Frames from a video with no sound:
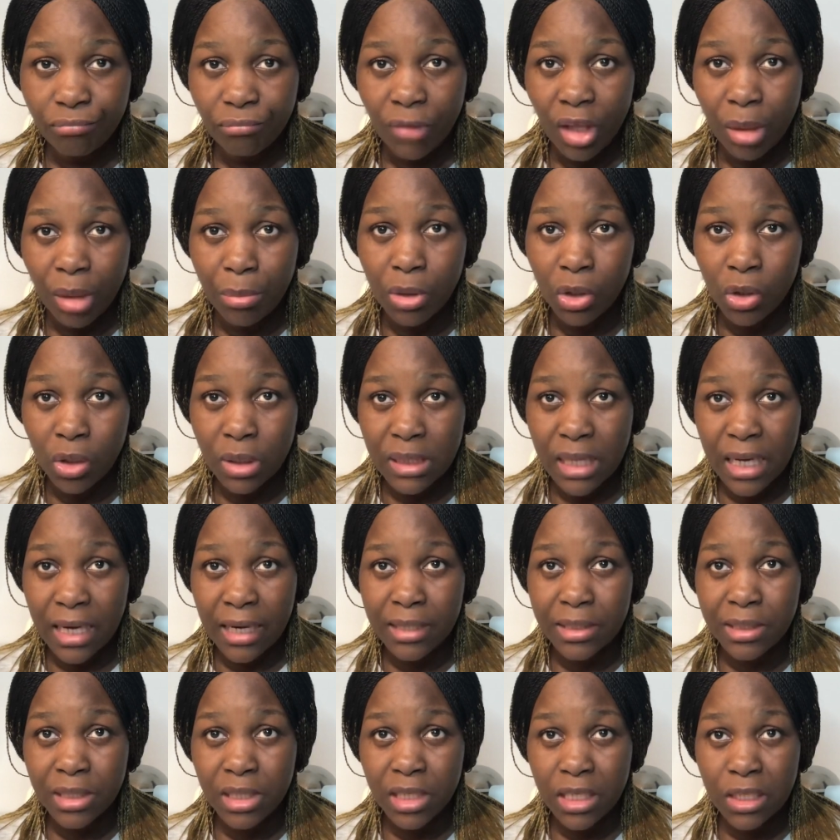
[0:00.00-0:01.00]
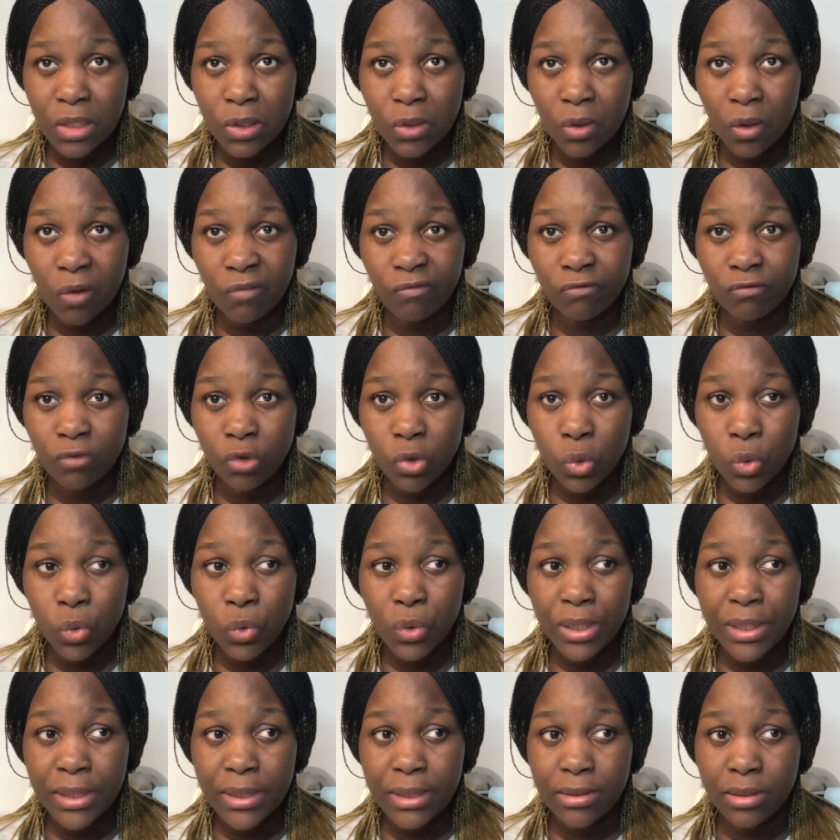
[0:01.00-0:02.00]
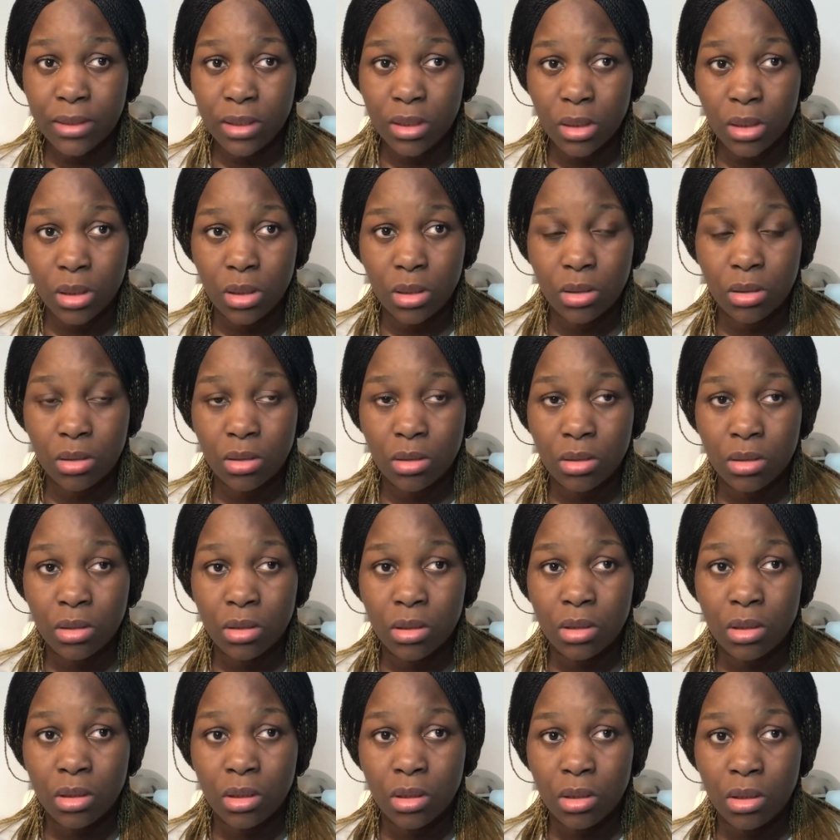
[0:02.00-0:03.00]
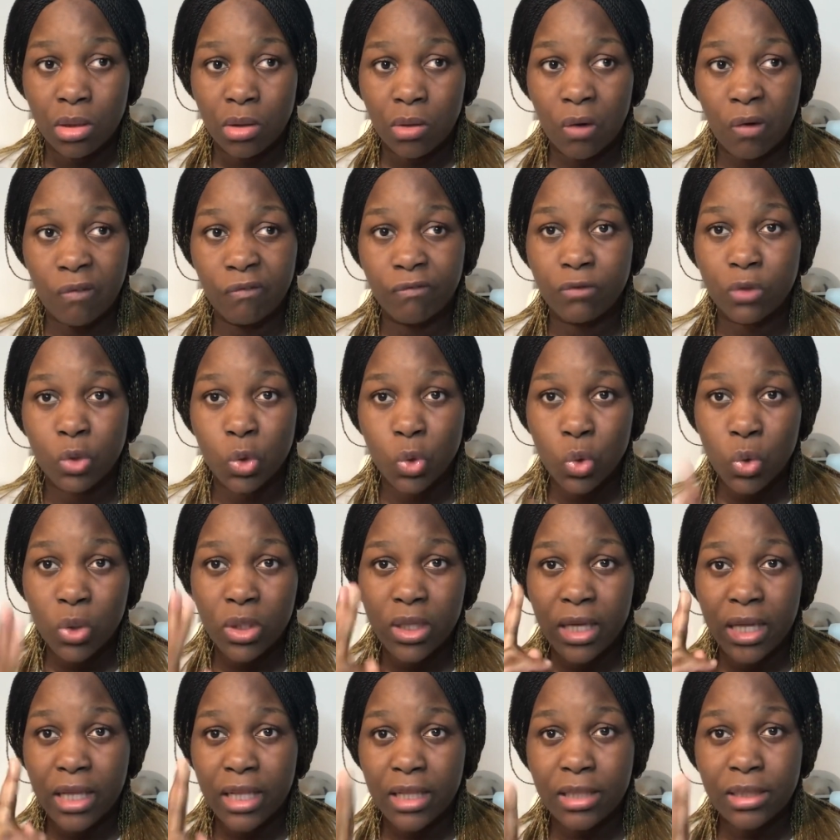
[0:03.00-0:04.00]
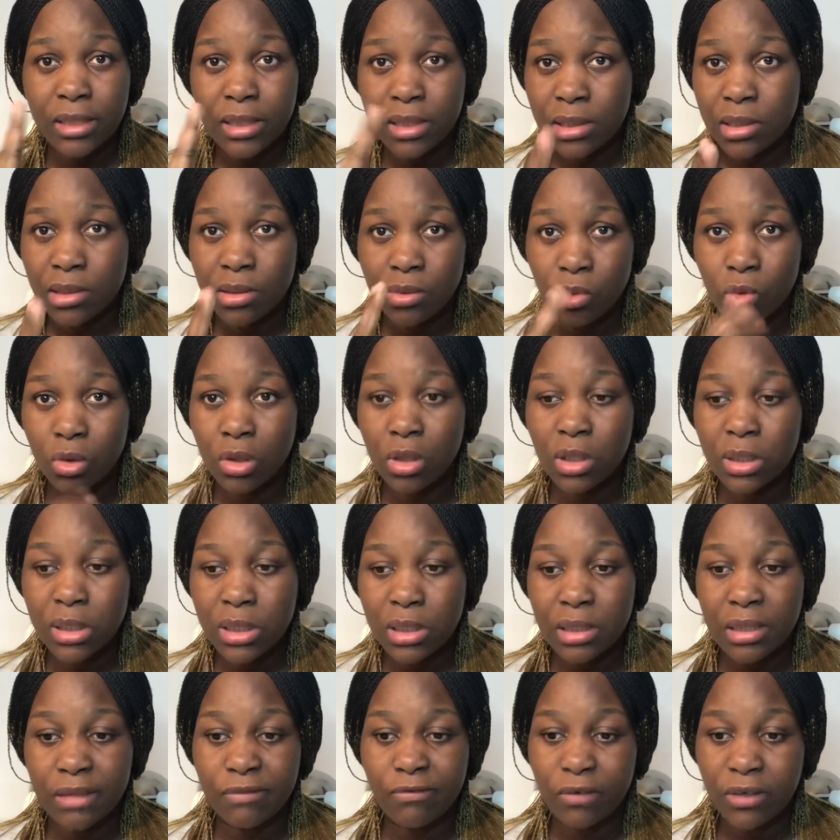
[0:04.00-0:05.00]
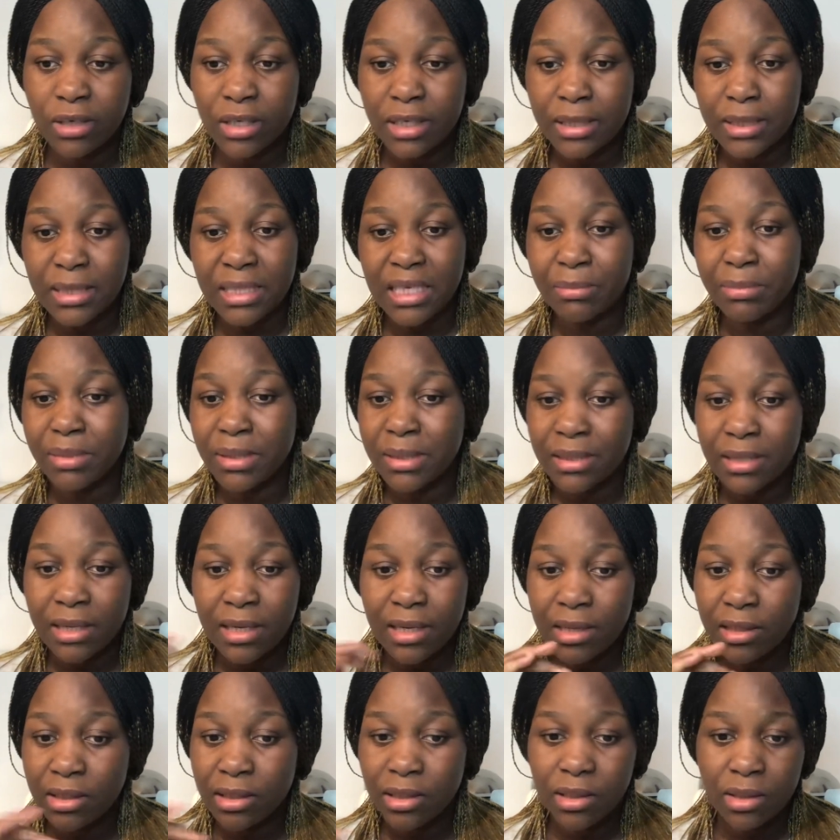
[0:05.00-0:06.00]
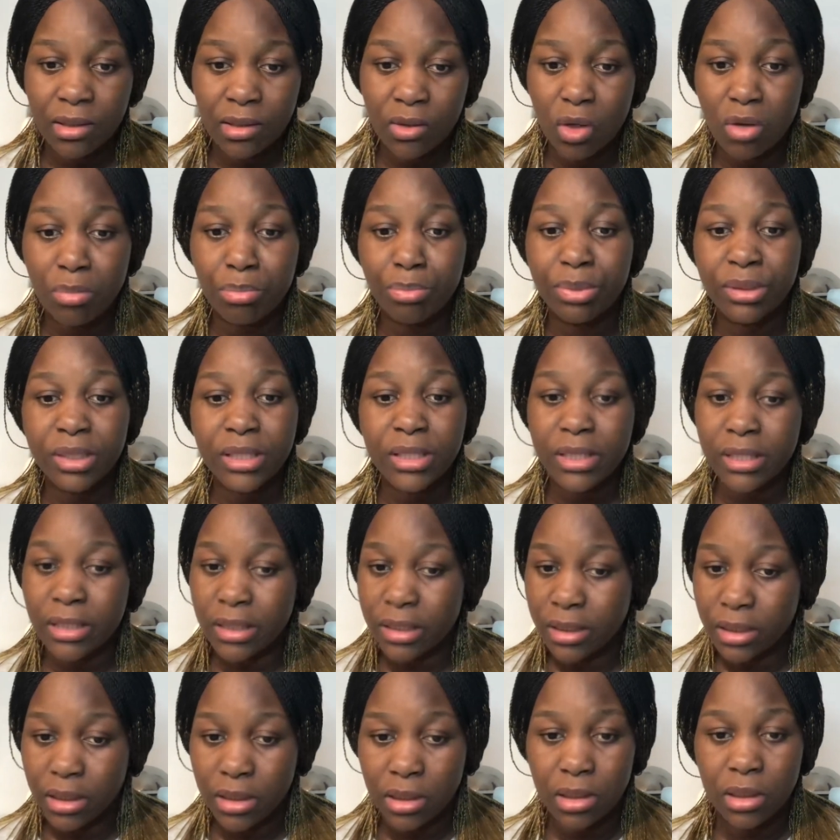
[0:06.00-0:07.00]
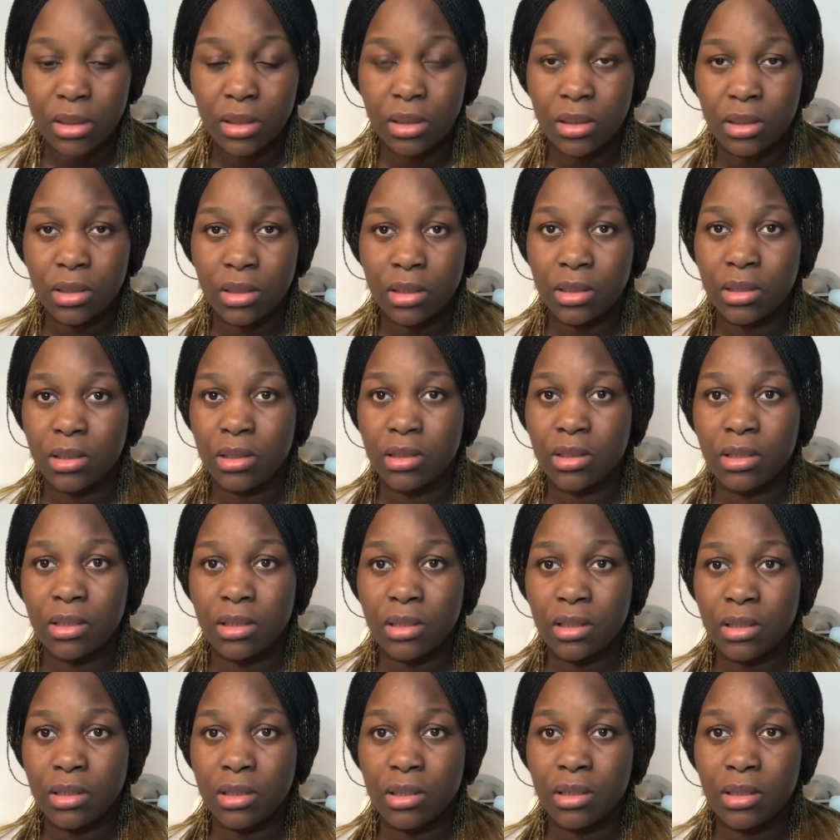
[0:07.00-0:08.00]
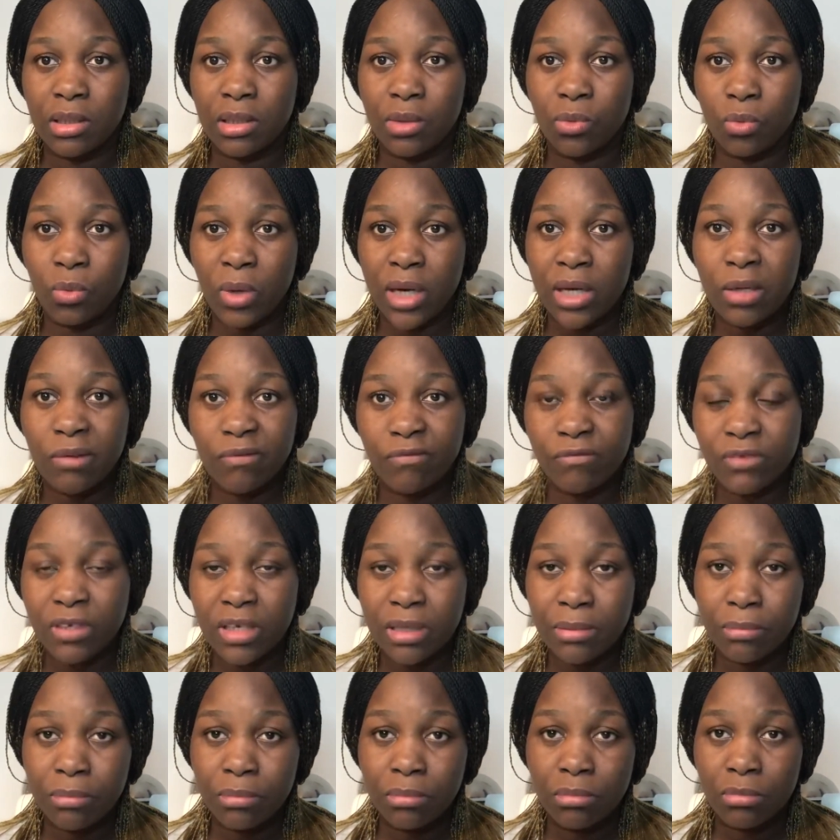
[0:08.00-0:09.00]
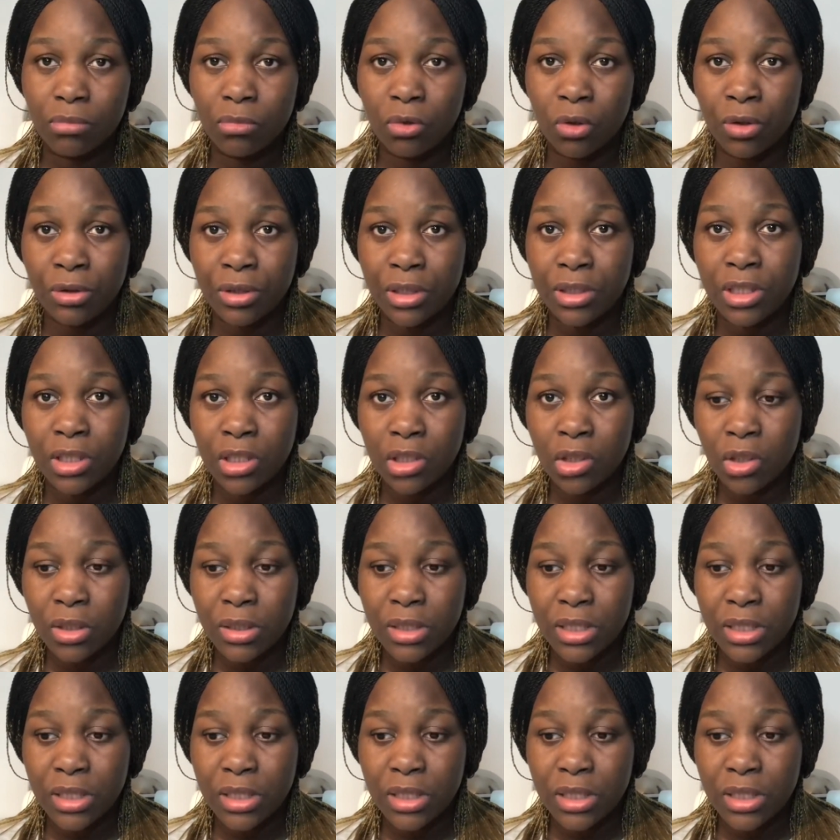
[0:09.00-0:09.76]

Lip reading: because I can tell you of 2 incidents of 2 girls who lost their focus kabisa completely. One of them already got